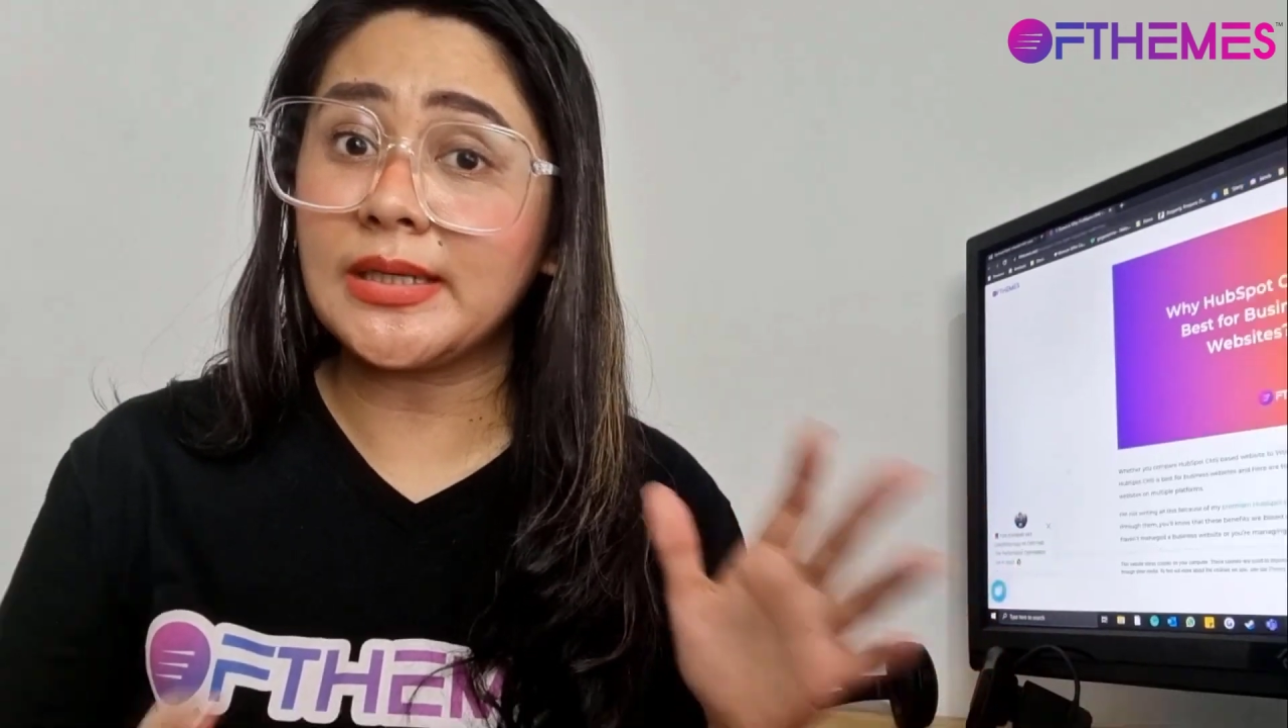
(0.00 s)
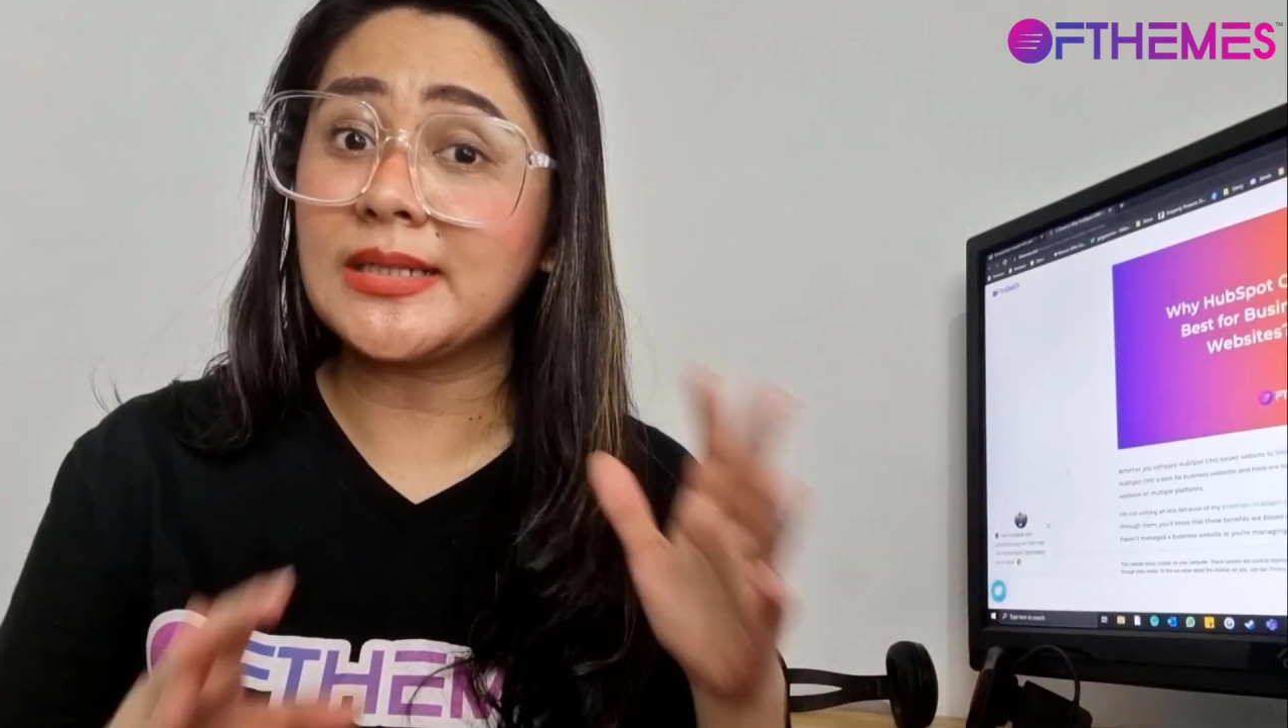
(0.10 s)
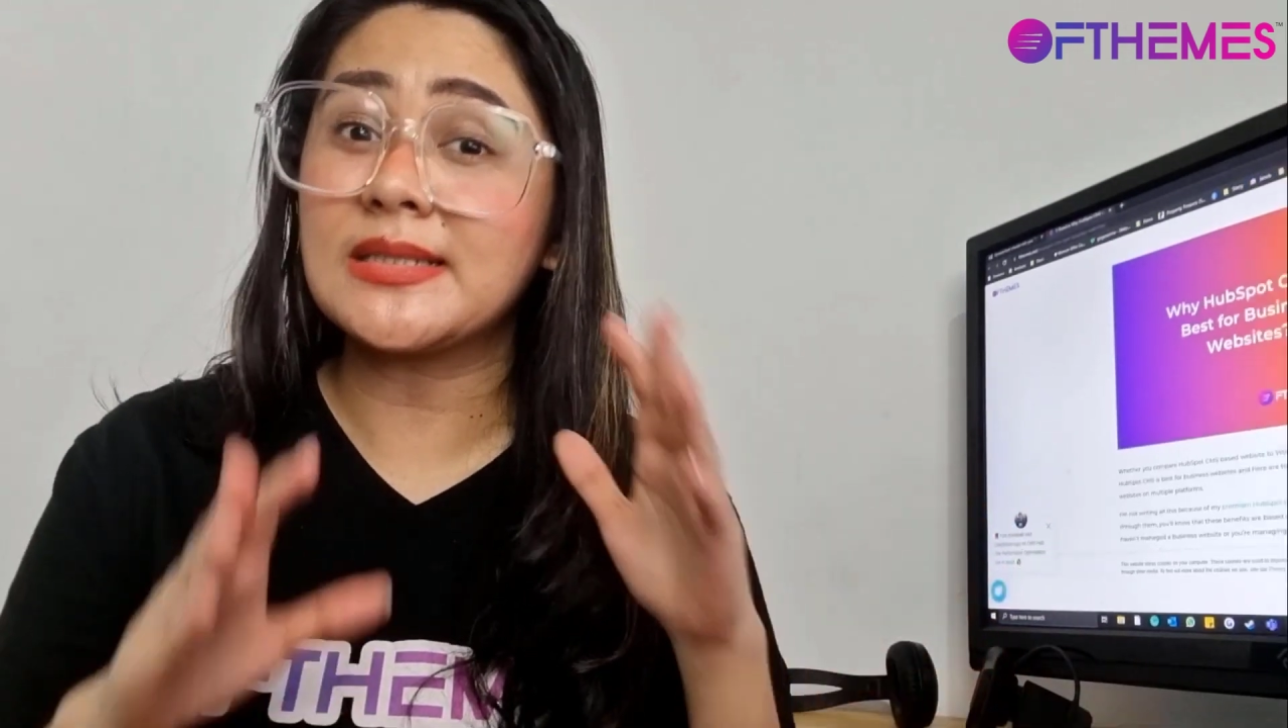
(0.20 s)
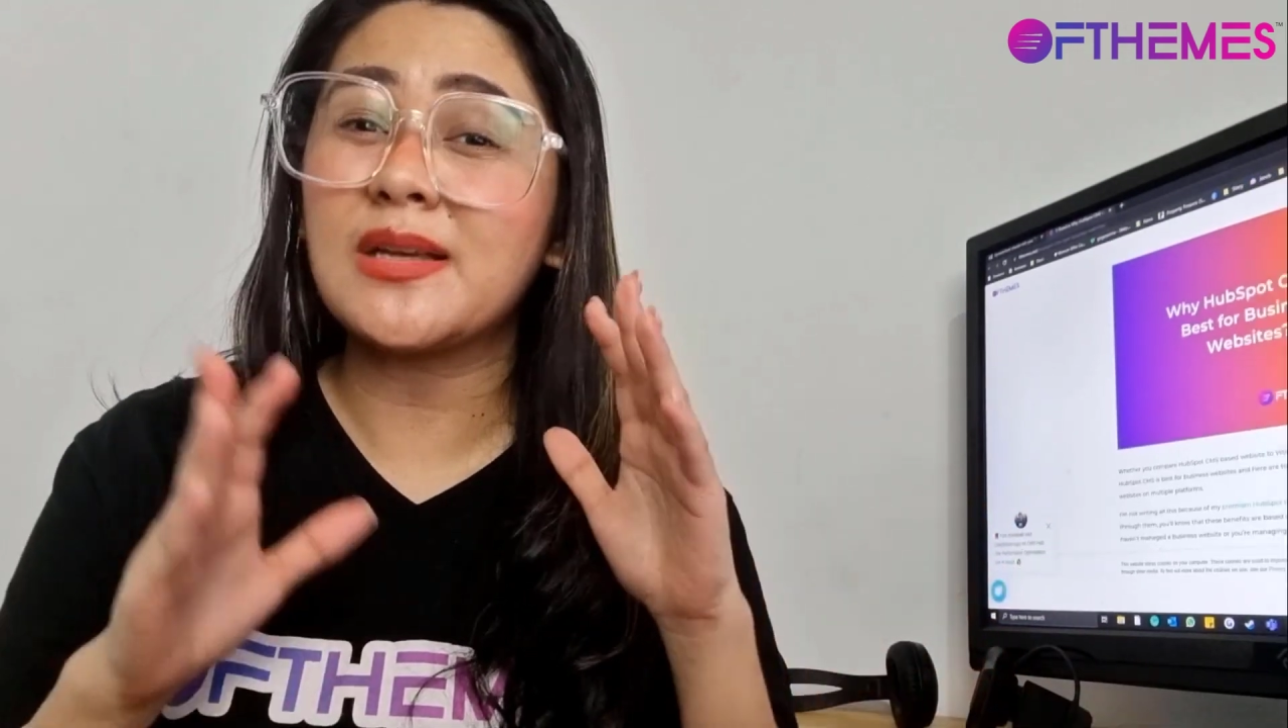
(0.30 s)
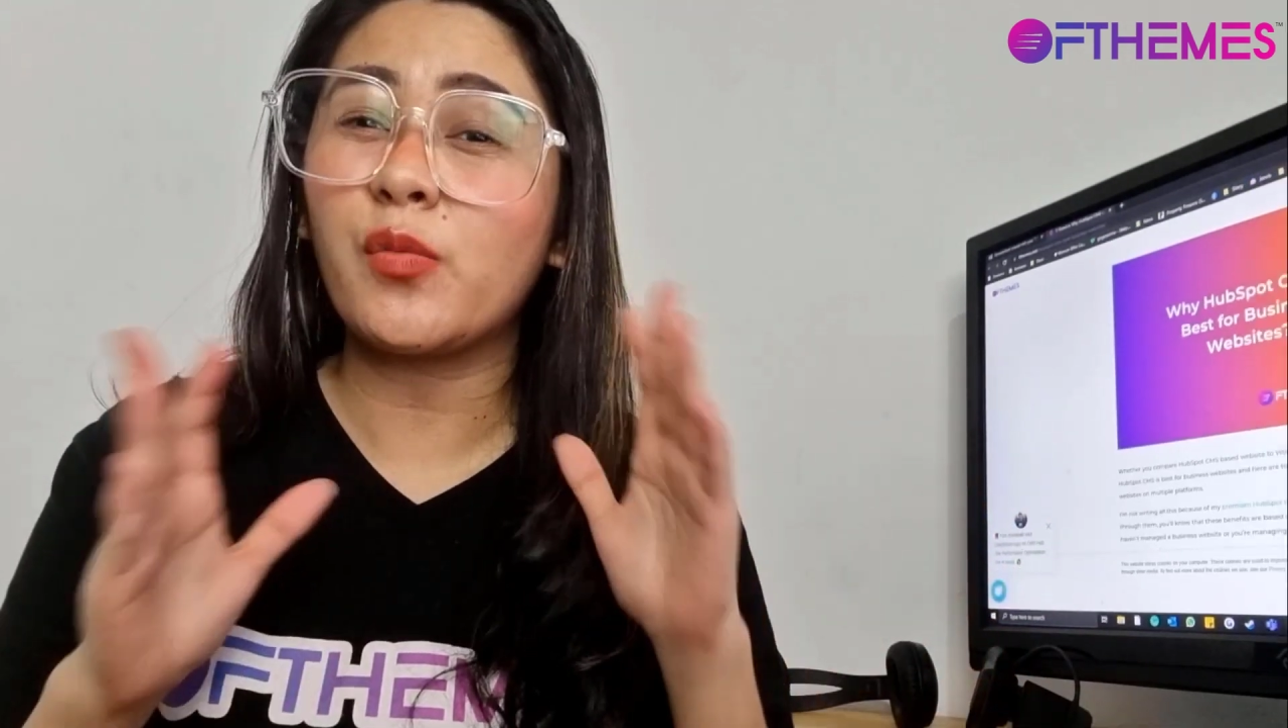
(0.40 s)

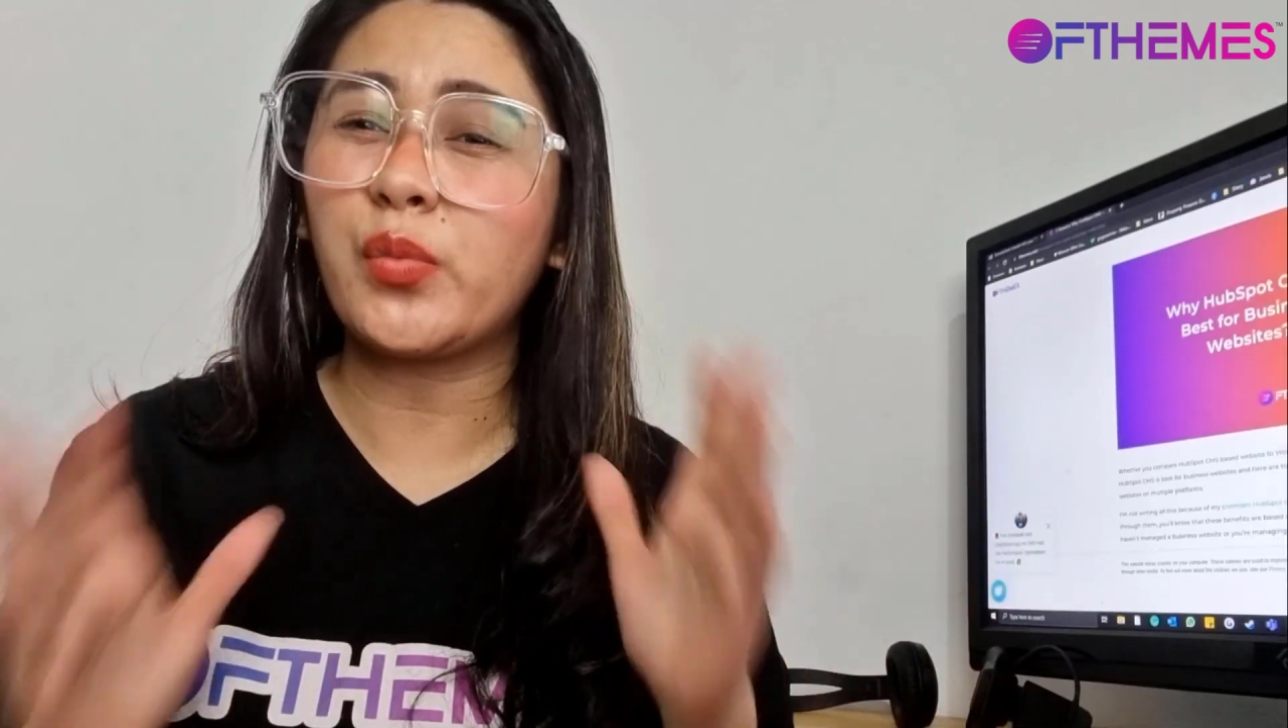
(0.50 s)
because